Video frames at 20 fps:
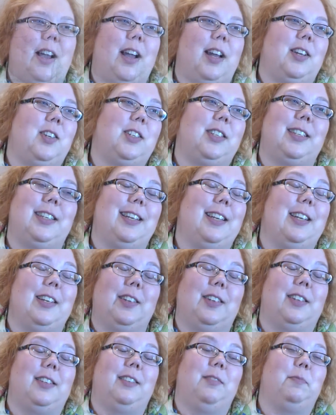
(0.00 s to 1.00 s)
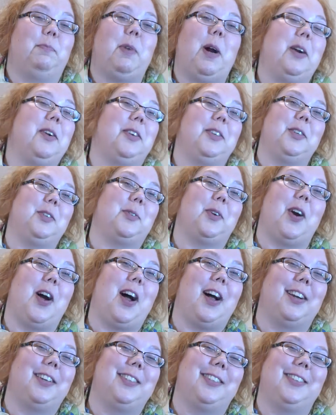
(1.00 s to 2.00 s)
I just think Partners
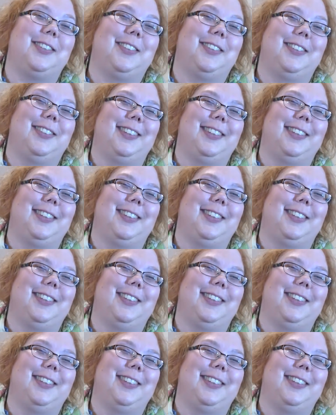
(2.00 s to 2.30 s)
rocks.